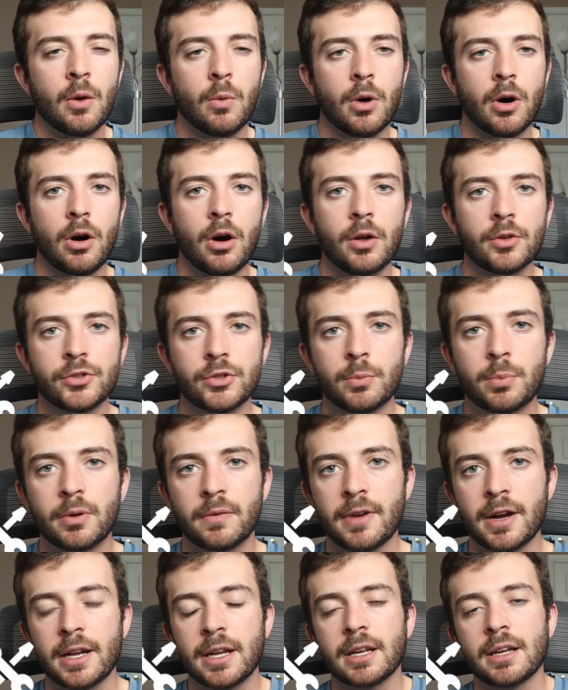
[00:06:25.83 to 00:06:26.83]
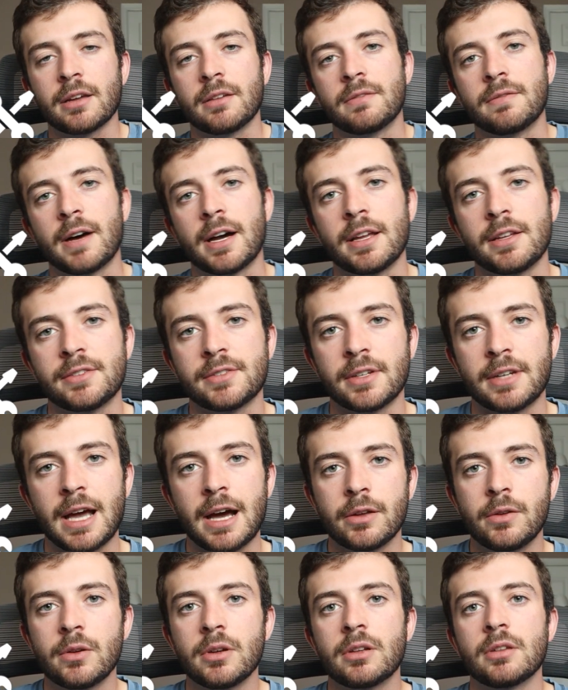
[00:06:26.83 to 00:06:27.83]
while also providing advice on
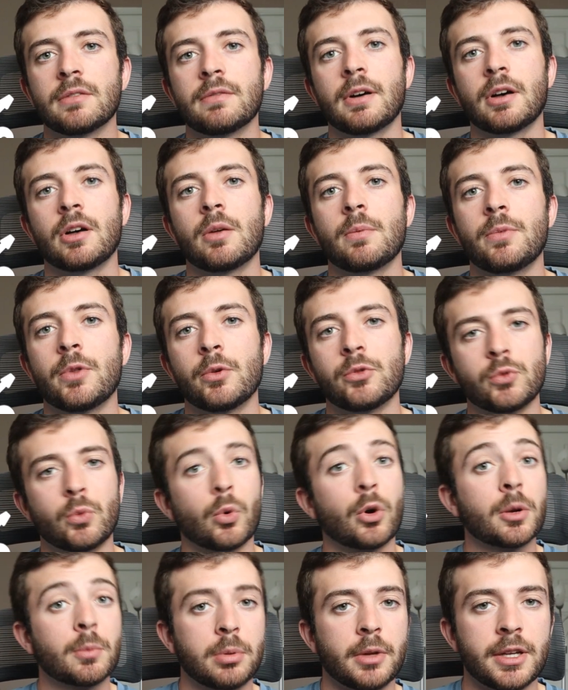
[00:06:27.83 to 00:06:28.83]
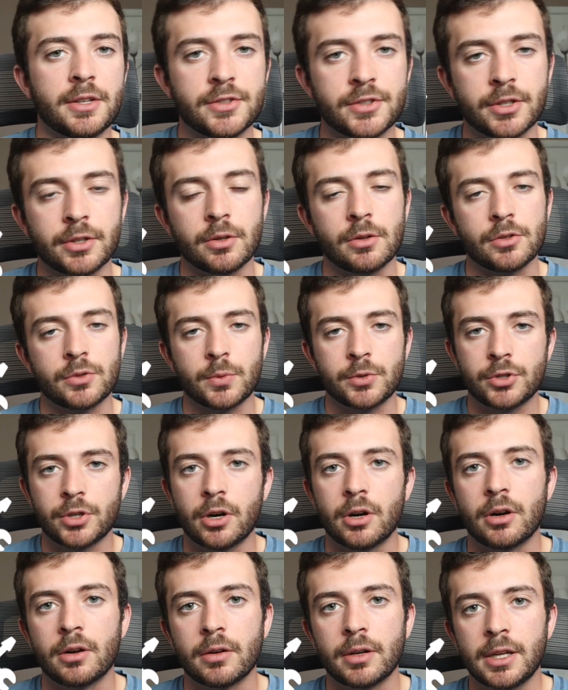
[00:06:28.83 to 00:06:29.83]
how you can develop those workplace skills, which
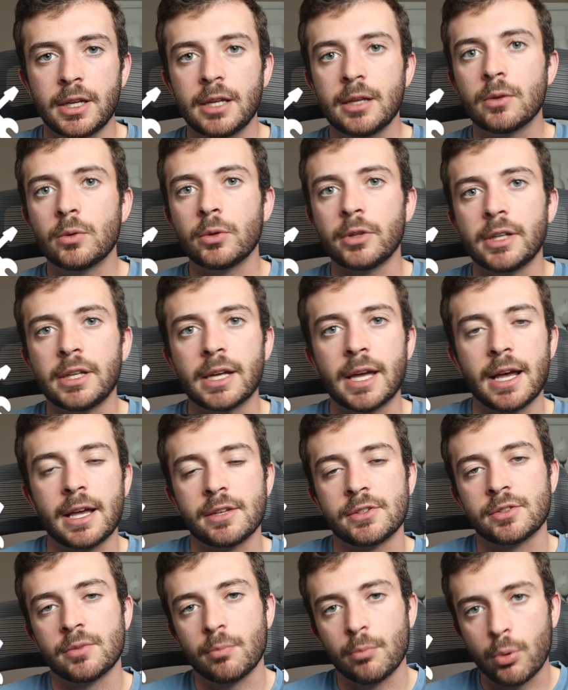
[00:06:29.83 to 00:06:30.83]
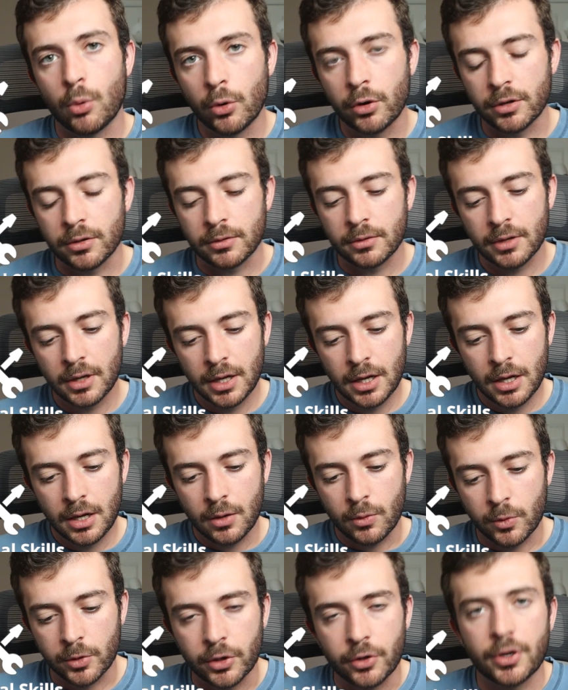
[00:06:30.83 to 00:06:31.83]
are equally as important
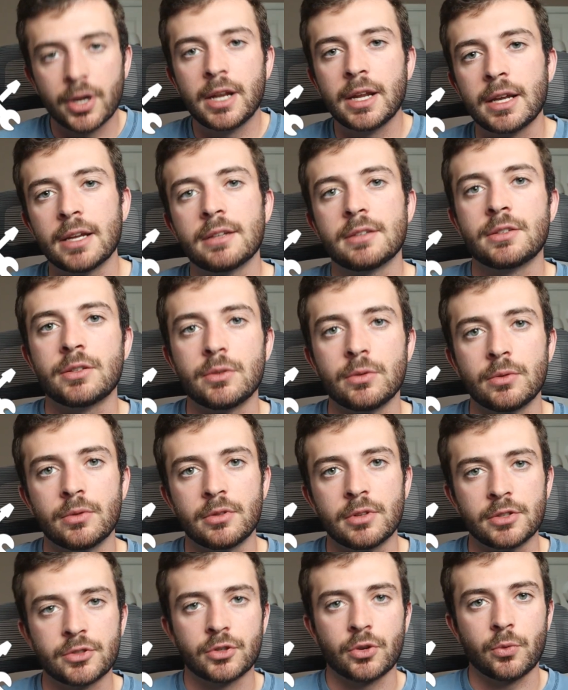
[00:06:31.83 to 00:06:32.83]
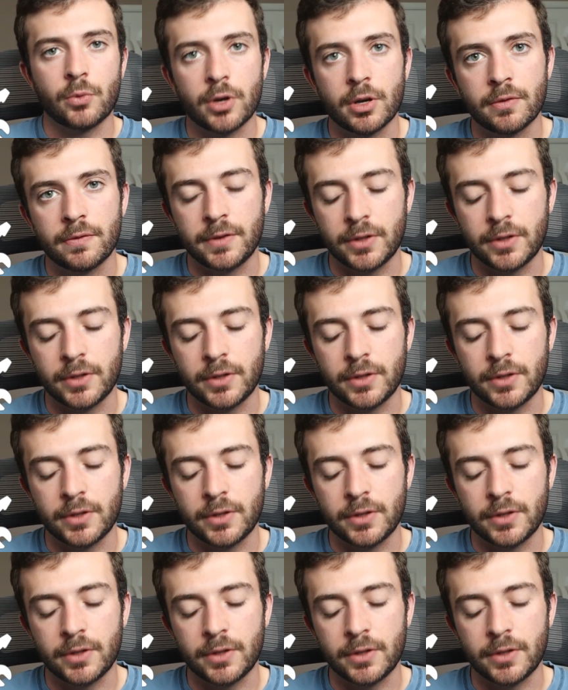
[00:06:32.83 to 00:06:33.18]
when you're getting into this career